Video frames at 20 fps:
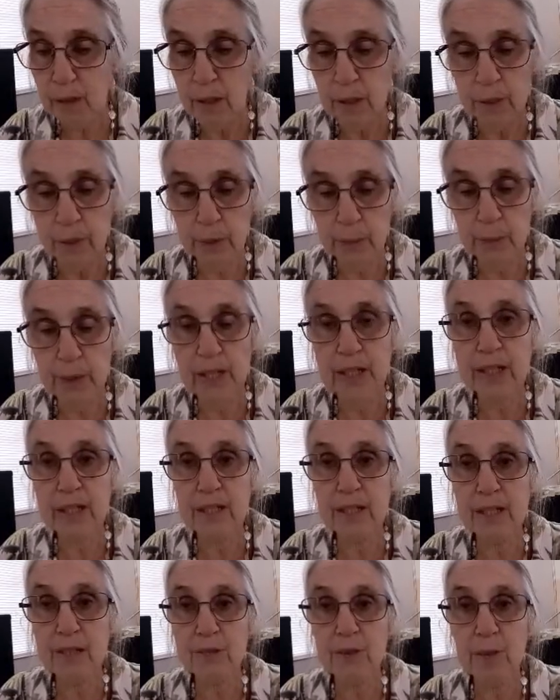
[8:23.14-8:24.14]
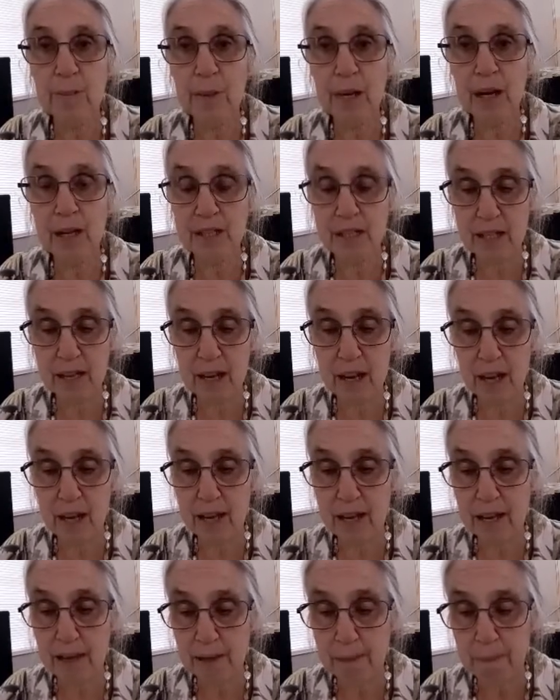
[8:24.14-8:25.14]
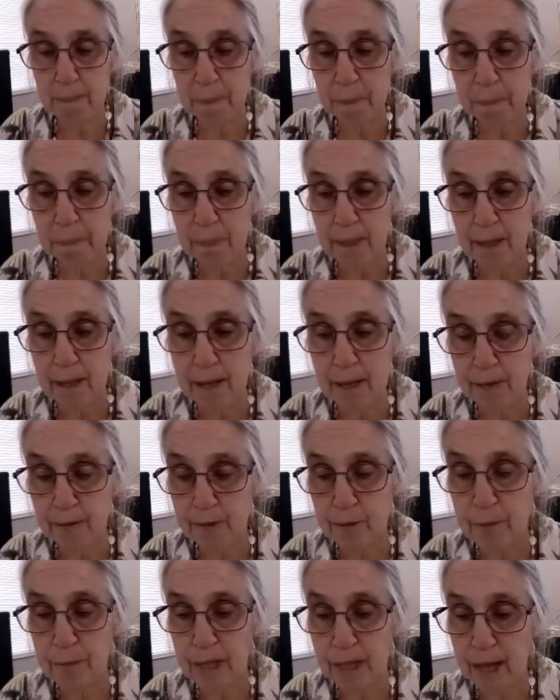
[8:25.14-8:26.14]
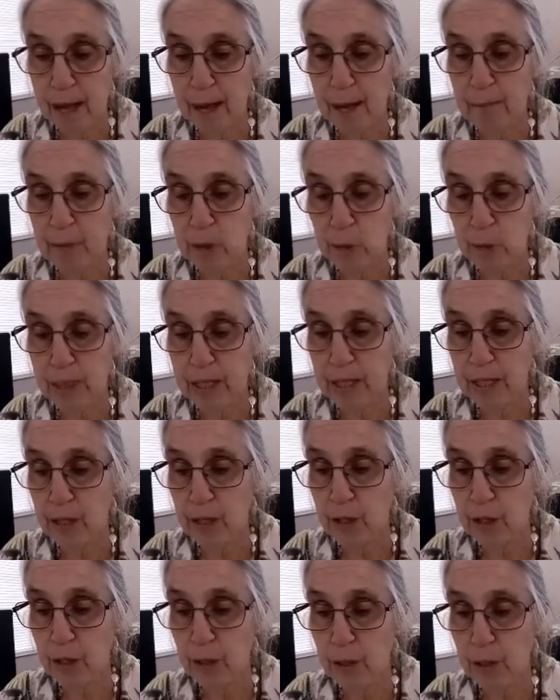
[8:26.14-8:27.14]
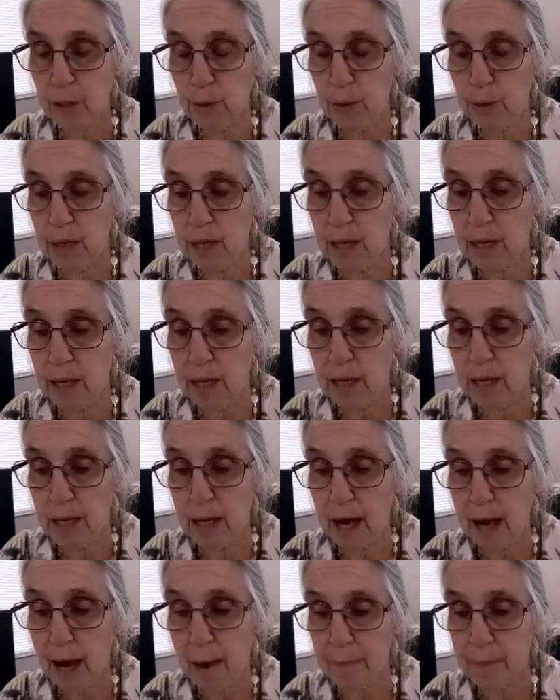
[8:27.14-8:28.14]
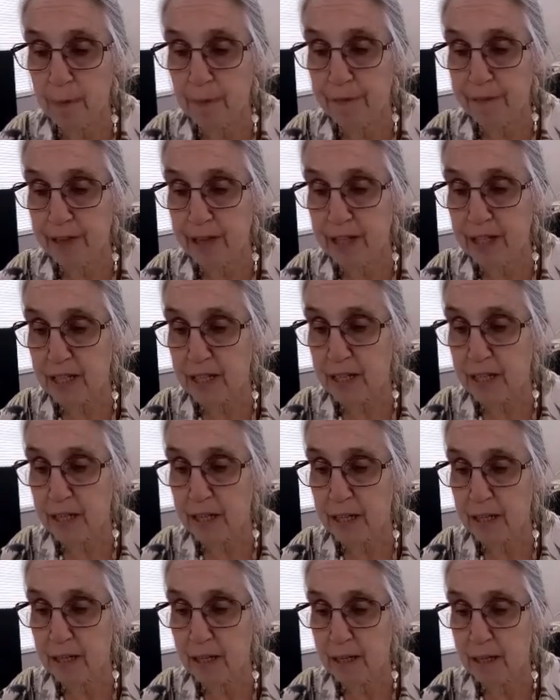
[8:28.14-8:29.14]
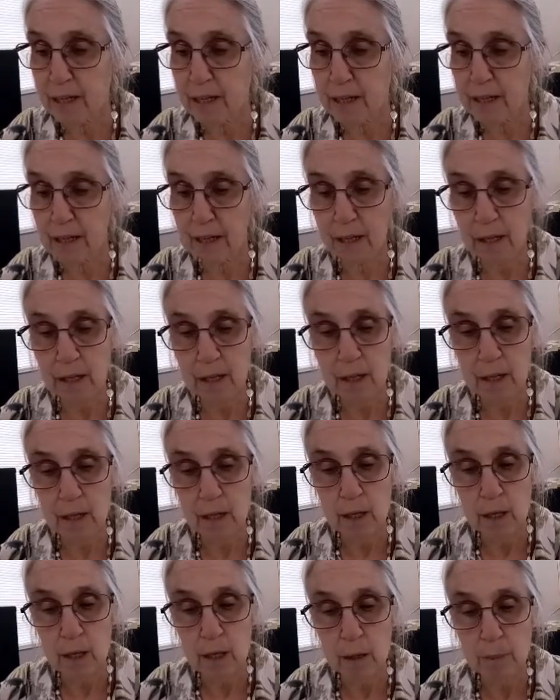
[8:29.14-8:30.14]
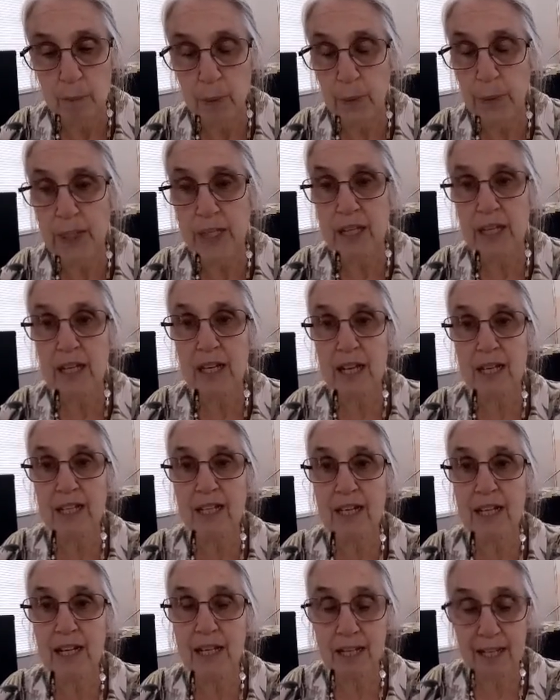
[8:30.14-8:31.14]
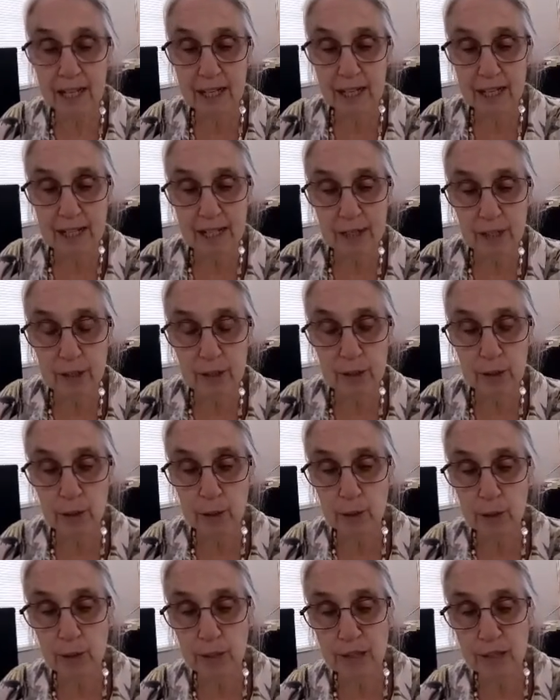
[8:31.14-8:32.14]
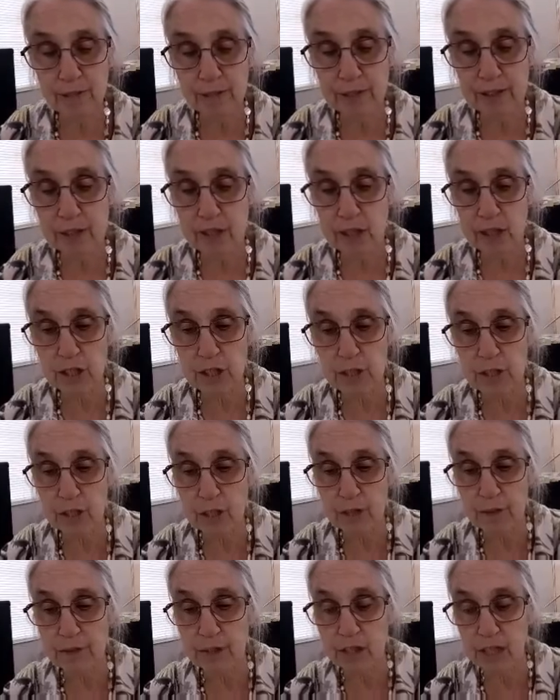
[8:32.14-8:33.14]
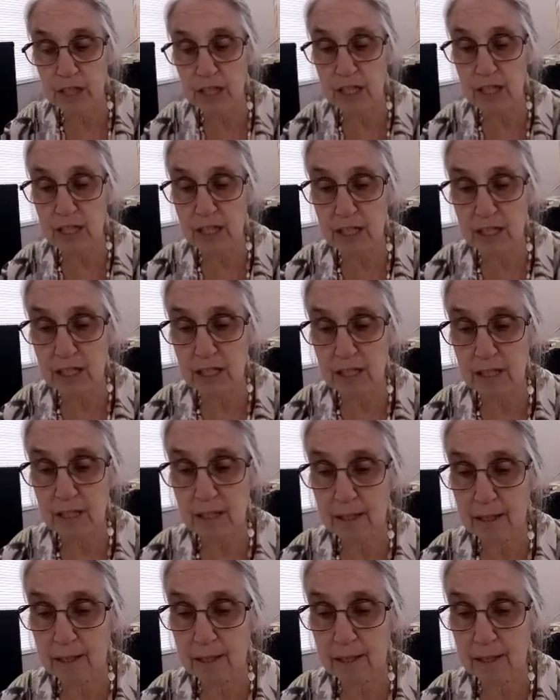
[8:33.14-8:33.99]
The readings from Isaiah and from Psalm 22 are prophetic, pointing us clearly to the crucifixion of Jesus.